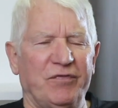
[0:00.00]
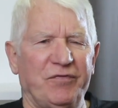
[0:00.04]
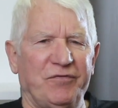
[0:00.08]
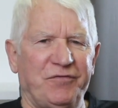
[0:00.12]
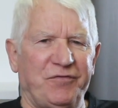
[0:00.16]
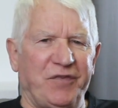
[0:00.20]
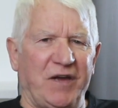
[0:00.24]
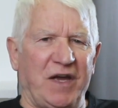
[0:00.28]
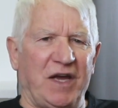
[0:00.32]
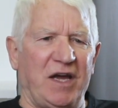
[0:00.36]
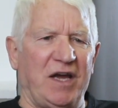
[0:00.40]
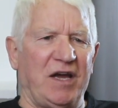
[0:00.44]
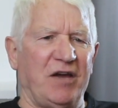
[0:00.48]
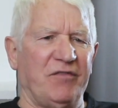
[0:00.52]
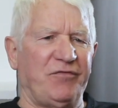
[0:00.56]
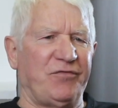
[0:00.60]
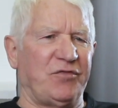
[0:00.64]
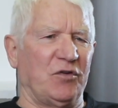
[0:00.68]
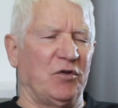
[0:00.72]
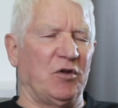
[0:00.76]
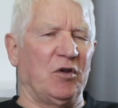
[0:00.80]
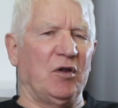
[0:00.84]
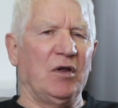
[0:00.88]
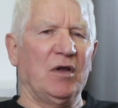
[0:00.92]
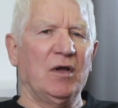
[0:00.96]

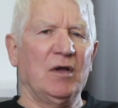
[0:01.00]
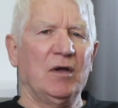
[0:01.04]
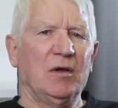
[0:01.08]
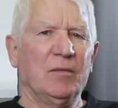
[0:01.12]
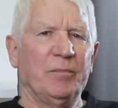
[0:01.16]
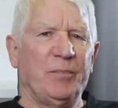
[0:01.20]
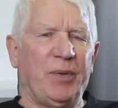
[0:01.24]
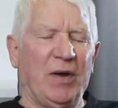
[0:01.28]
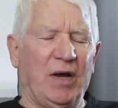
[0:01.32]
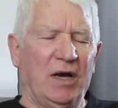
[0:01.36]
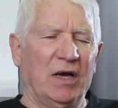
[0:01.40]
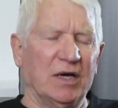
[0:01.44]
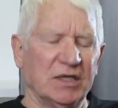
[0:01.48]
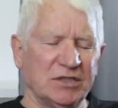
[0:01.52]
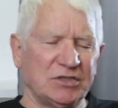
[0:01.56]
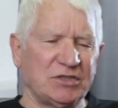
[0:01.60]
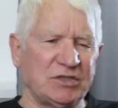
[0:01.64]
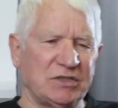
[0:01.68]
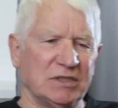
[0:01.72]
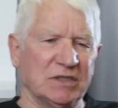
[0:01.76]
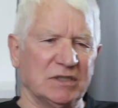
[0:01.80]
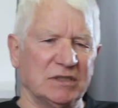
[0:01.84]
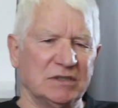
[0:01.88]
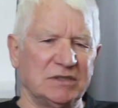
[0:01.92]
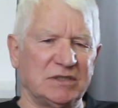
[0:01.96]
fearful
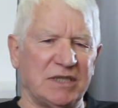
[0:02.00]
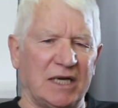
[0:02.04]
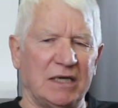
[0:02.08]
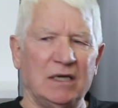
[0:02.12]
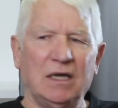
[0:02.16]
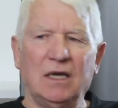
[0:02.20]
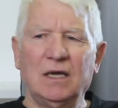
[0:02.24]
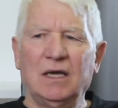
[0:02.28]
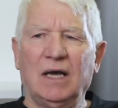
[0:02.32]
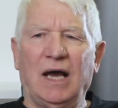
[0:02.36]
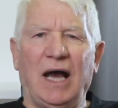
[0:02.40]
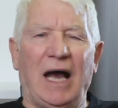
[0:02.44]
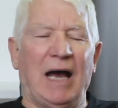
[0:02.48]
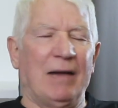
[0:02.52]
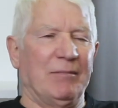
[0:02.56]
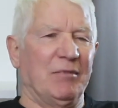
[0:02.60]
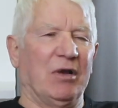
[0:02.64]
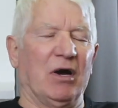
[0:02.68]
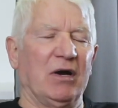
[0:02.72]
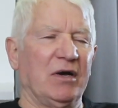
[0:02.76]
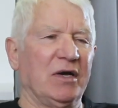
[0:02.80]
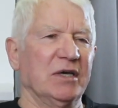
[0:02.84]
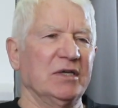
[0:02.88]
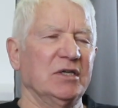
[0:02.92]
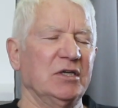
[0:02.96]
person, said, I'm
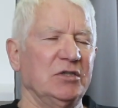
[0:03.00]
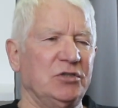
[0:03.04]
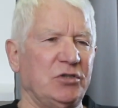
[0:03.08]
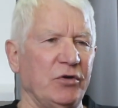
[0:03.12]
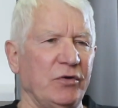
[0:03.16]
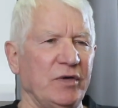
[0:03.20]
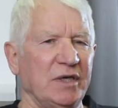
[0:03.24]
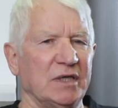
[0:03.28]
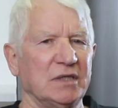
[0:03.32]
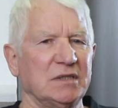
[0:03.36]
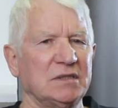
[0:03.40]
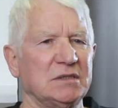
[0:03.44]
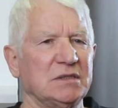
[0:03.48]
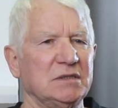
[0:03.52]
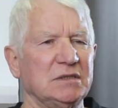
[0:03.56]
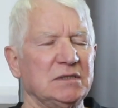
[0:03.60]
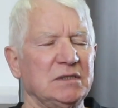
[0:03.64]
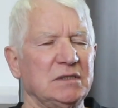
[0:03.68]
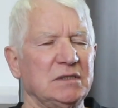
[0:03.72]
not going to do it.